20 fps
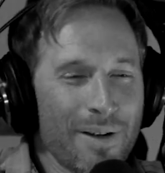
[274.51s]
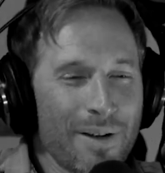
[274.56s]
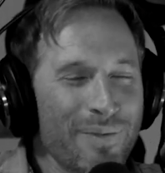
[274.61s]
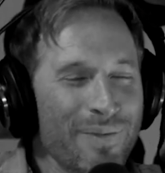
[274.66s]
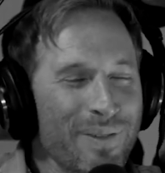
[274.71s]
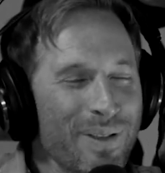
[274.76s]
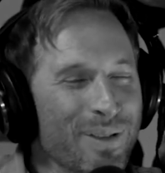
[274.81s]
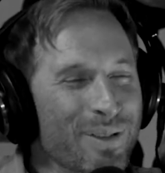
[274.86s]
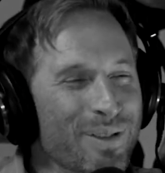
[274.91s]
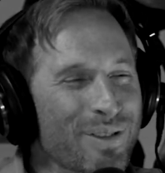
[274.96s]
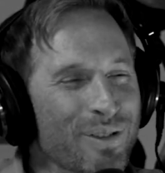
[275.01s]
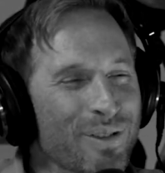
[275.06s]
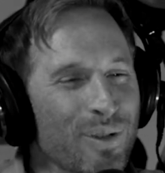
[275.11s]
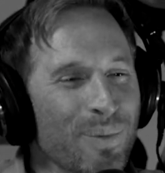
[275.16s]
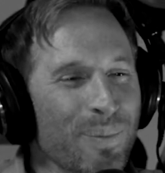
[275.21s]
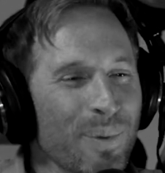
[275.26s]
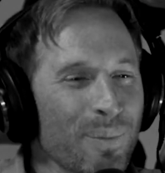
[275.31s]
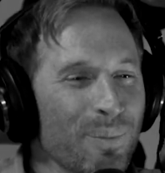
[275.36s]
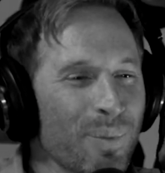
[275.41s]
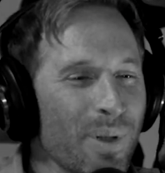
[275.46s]
feel
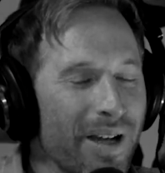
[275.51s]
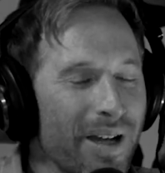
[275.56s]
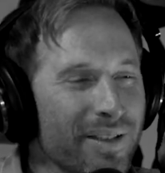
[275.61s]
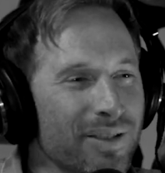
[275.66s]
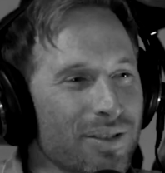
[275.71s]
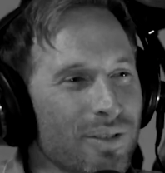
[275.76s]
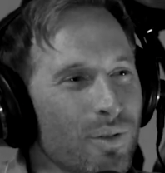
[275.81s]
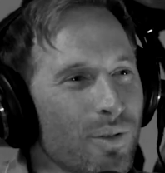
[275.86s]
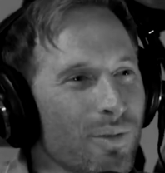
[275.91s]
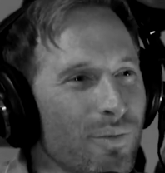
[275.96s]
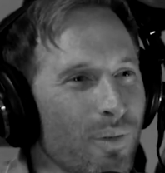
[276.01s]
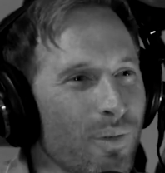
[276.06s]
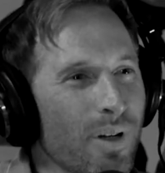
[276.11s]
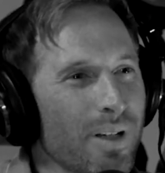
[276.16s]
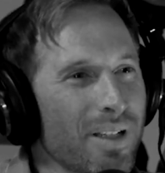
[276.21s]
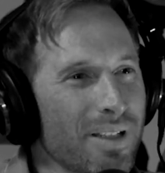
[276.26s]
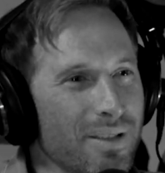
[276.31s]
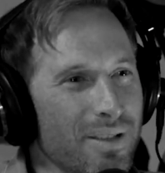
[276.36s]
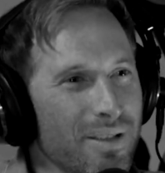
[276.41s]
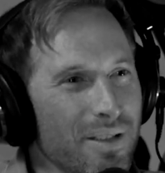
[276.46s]
super blessed to have
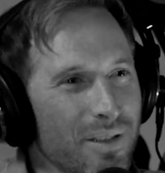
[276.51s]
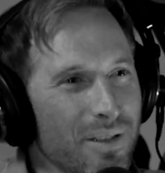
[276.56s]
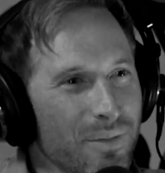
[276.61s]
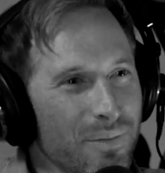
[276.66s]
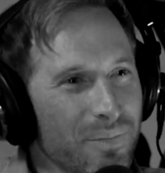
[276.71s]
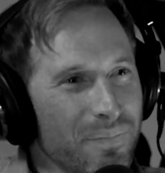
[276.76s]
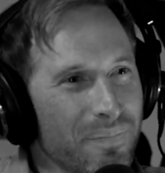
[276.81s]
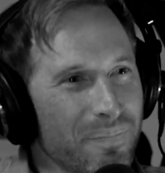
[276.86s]
run into you.